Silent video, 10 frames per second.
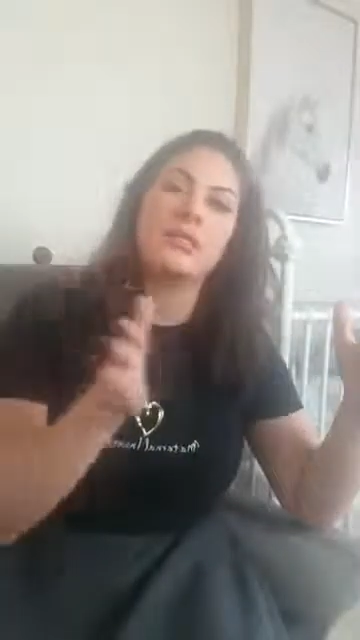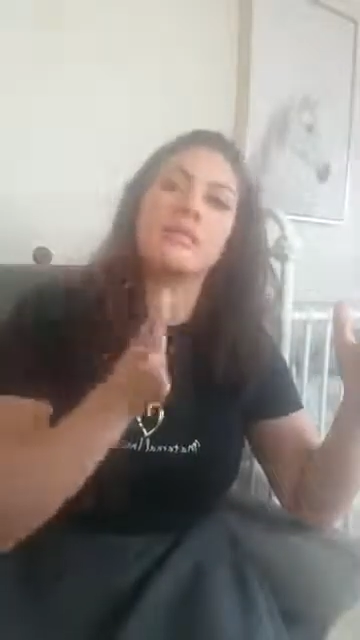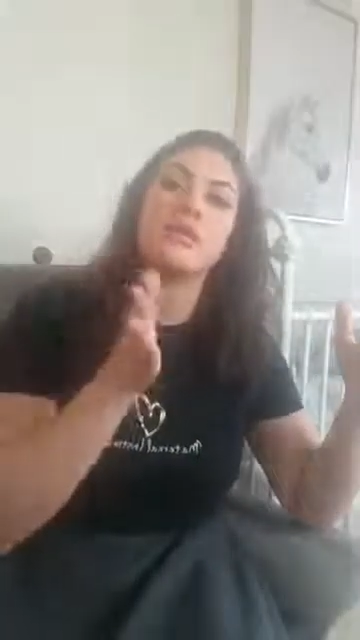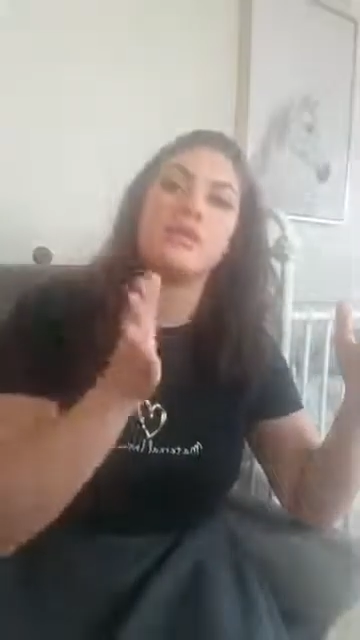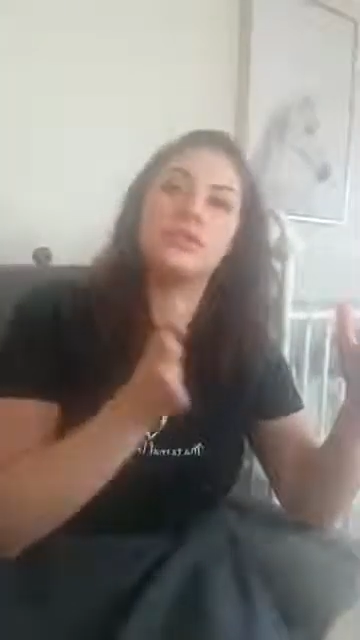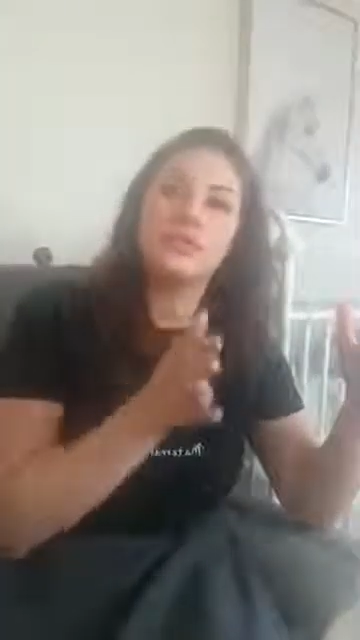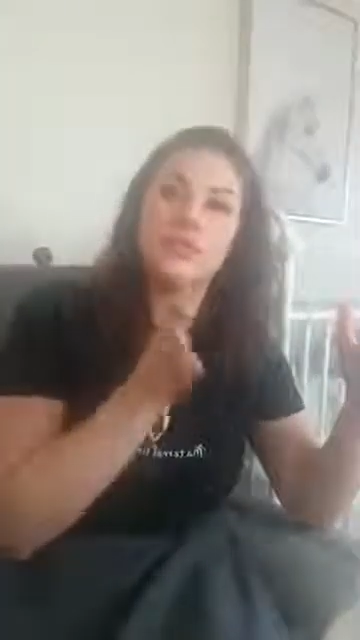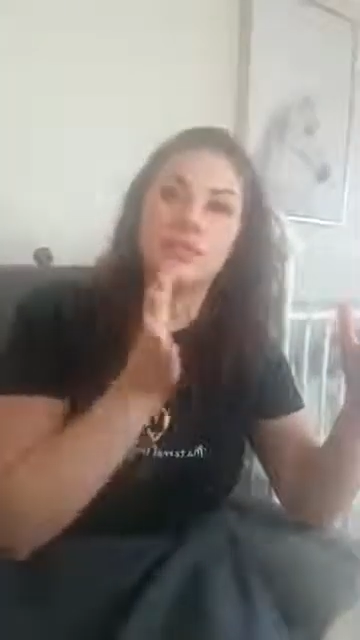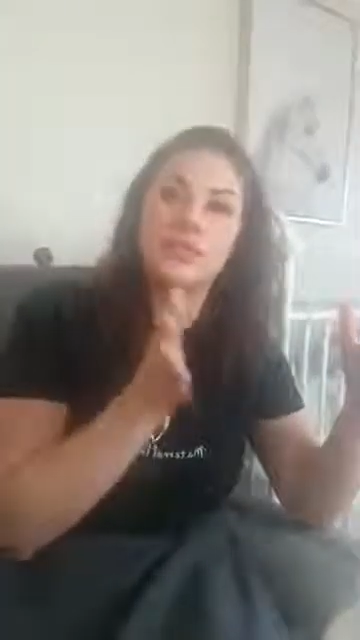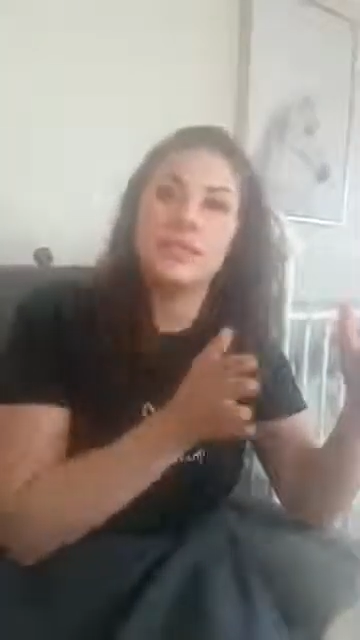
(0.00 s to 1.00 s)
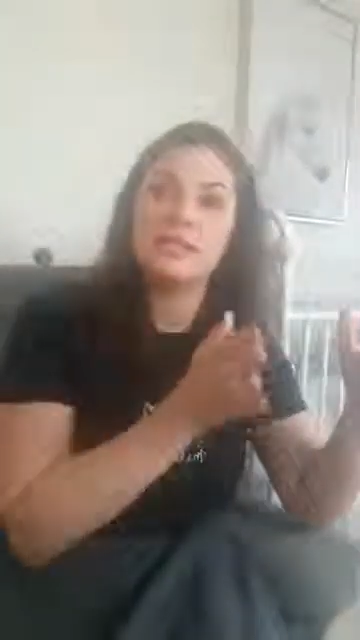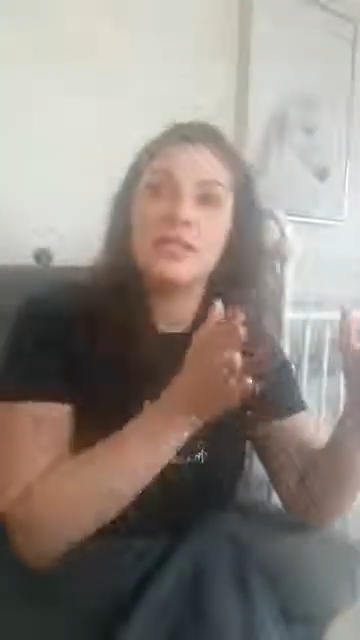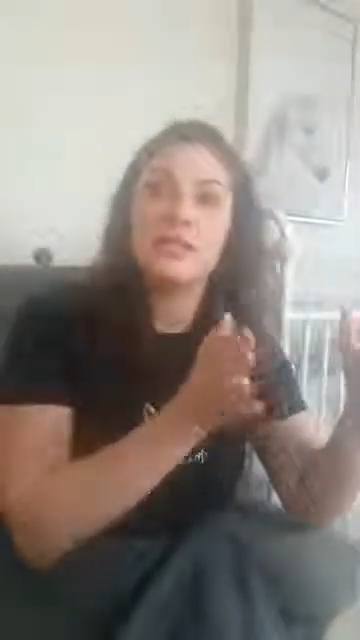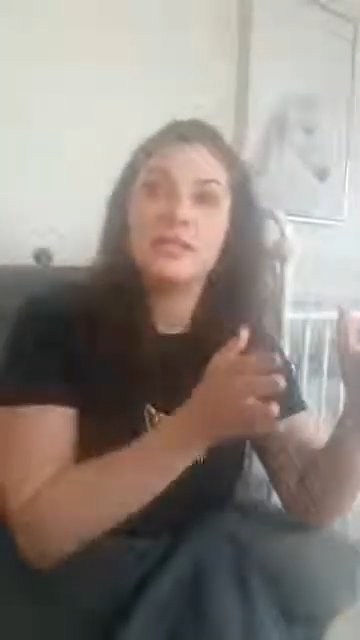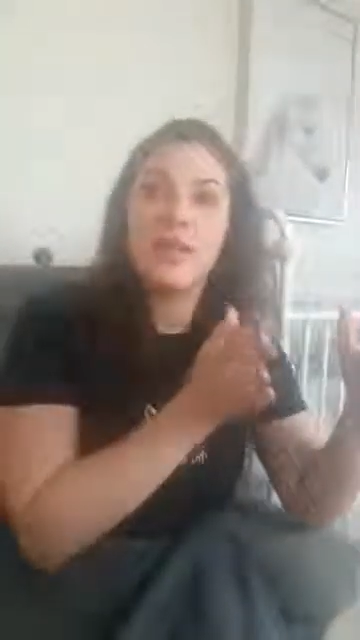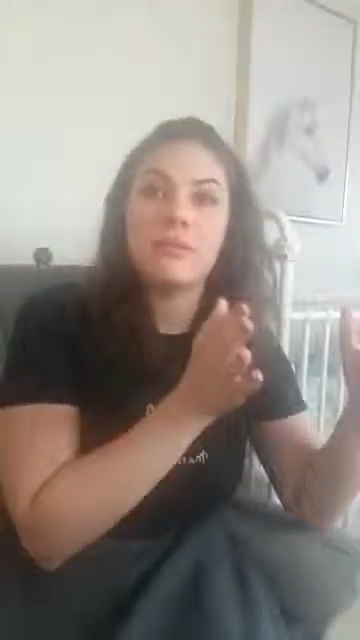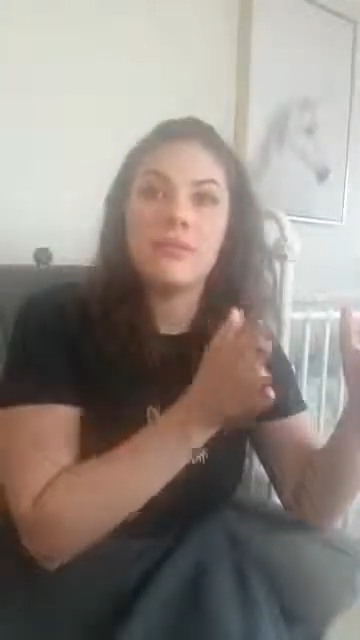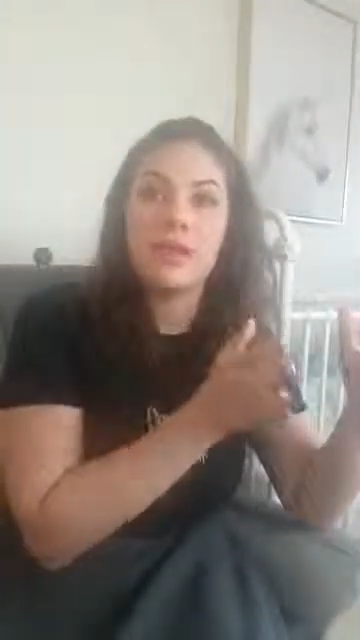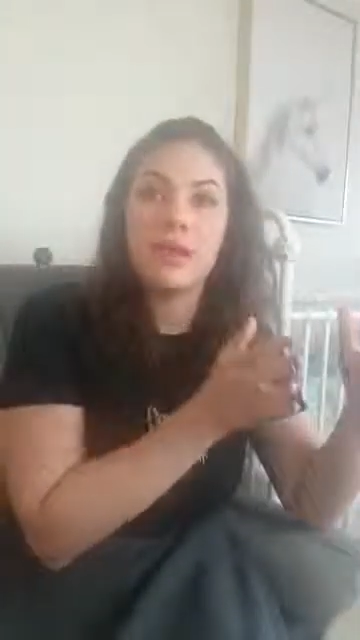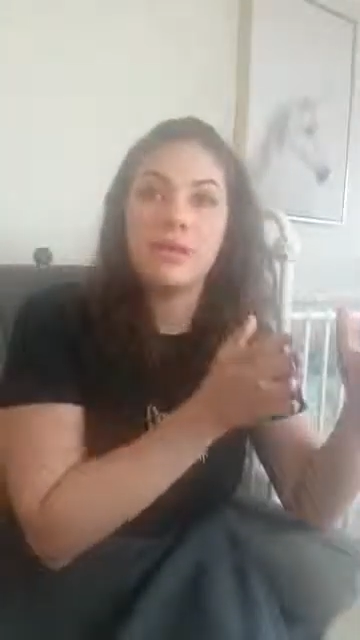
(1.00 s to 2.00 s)
them closer to the 6-month time
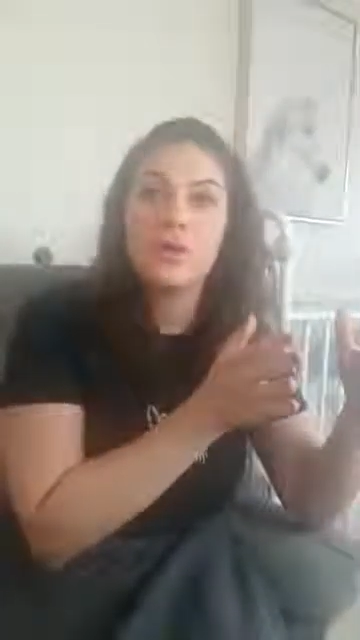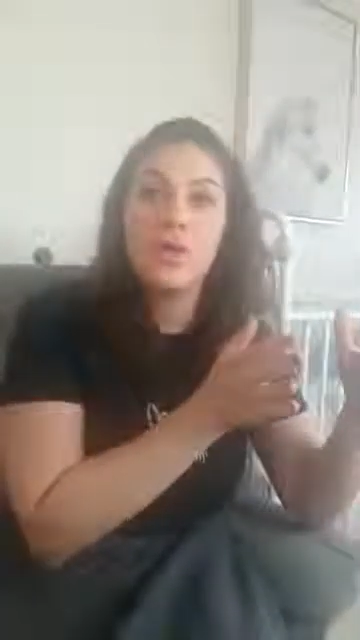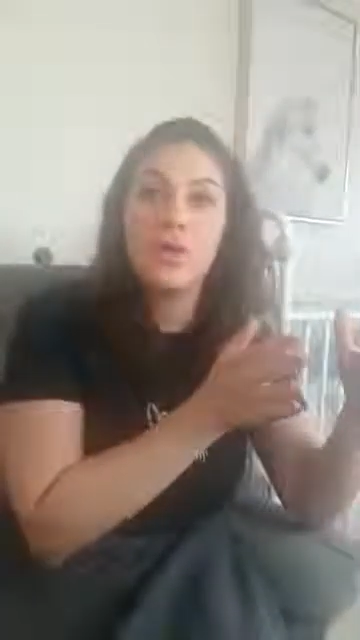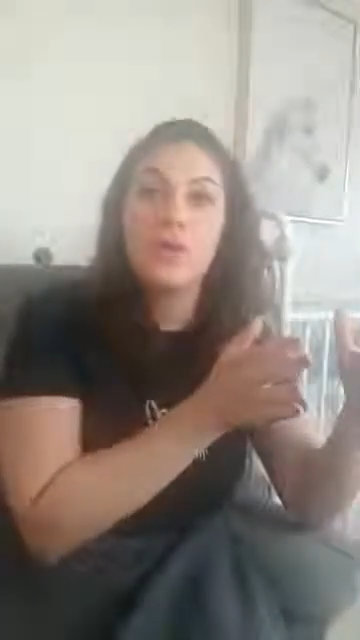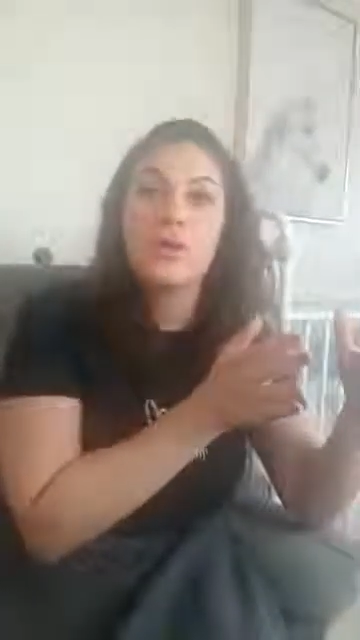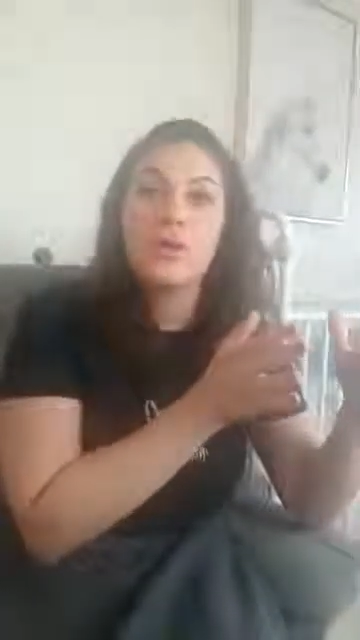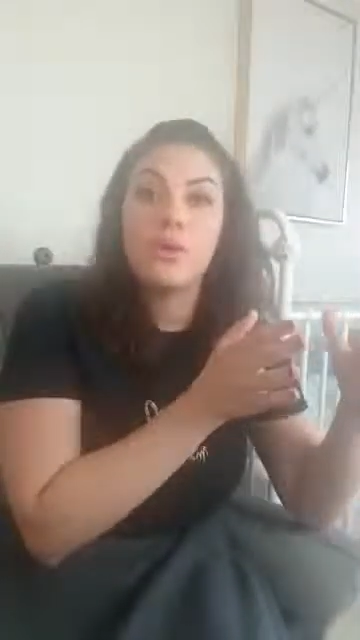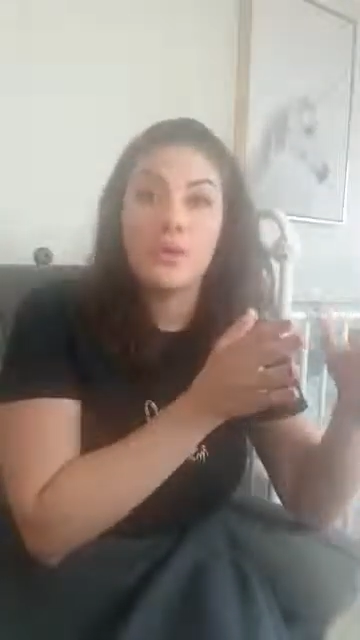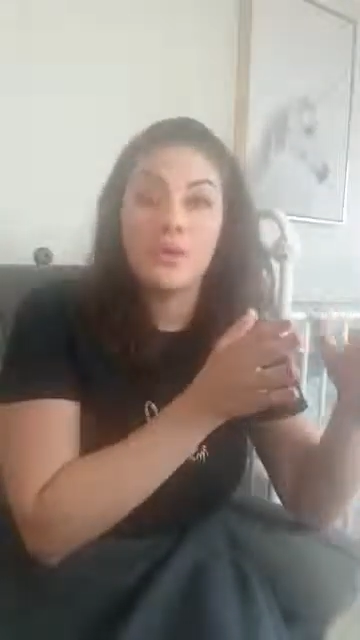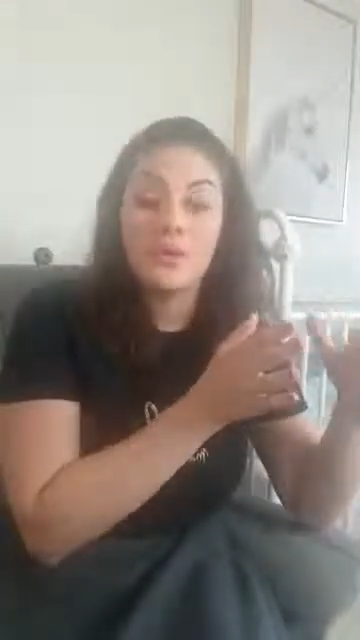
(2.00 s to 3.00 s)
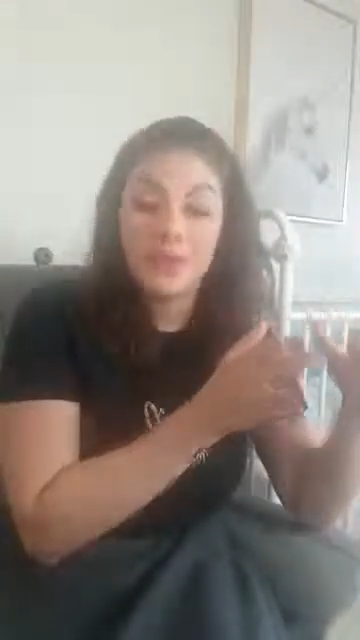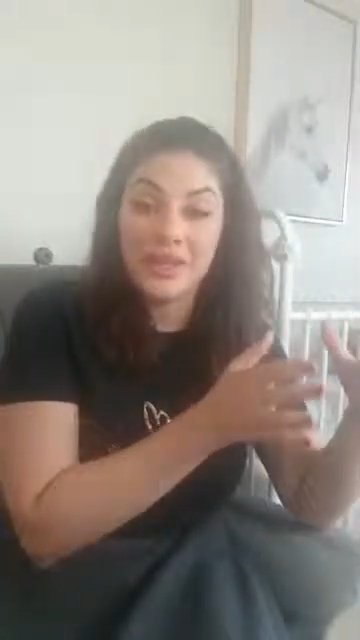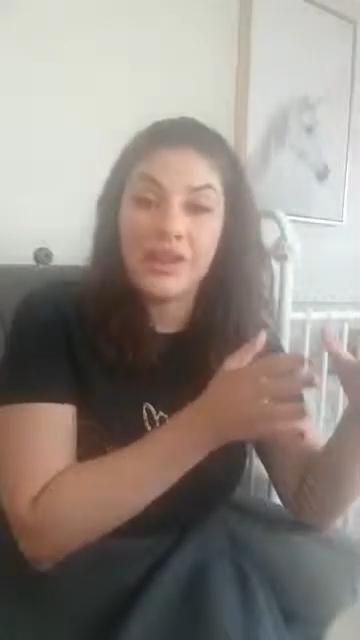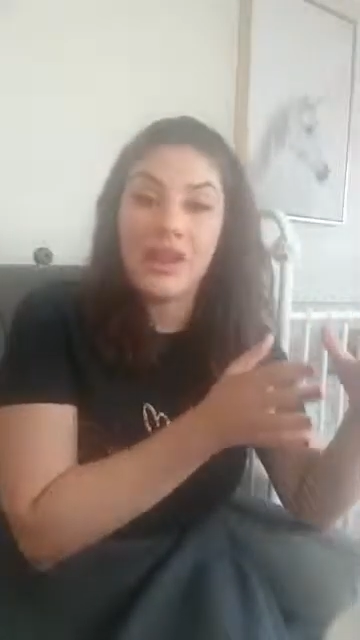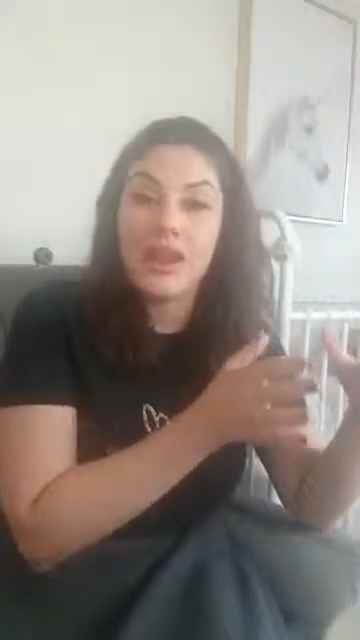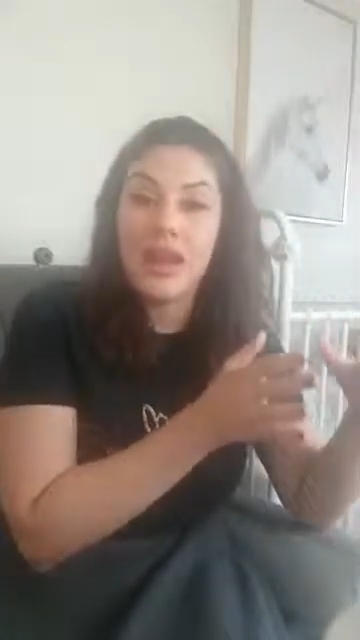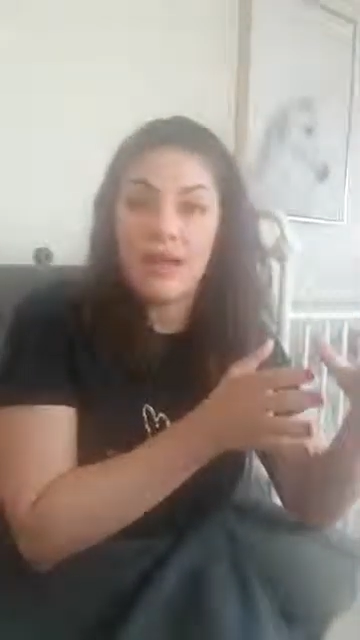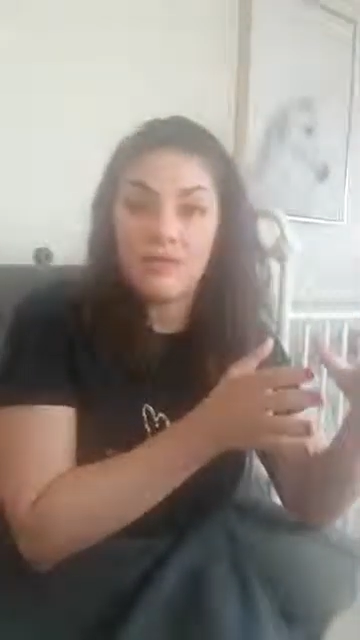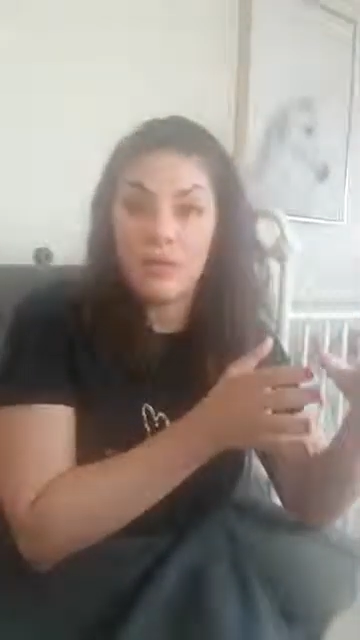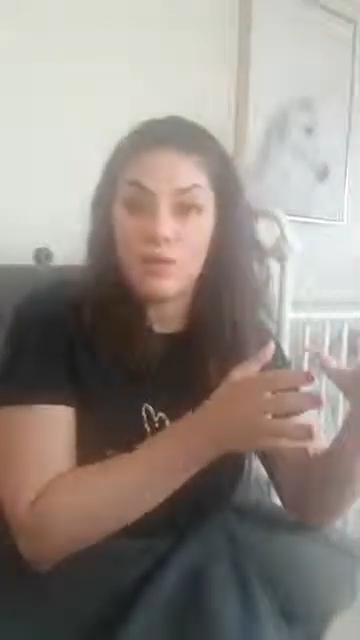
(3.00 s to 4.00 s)
frame where then we really are
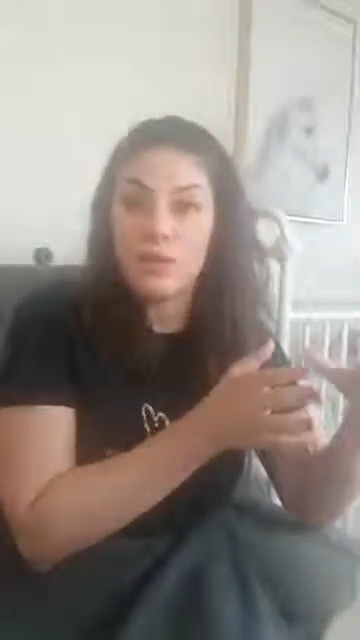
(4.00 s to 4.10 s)
having